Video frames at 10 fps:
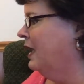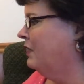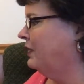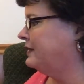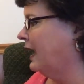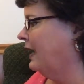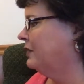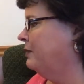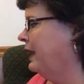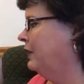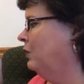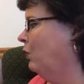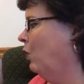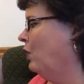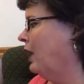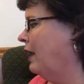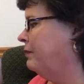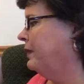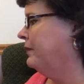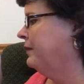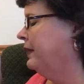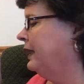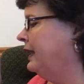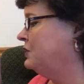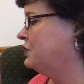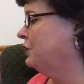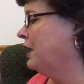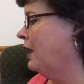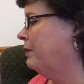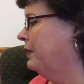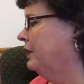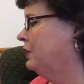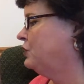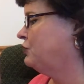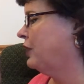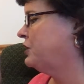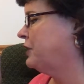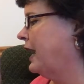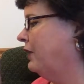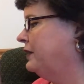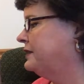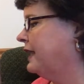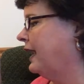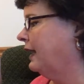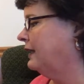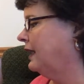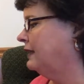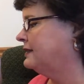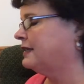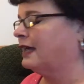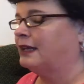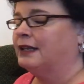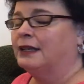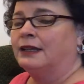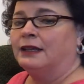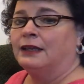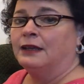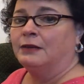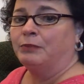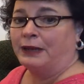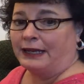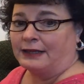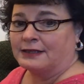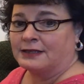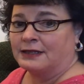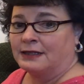The tired man woke up. He stood up, stretched out his hand, and said, "Peace."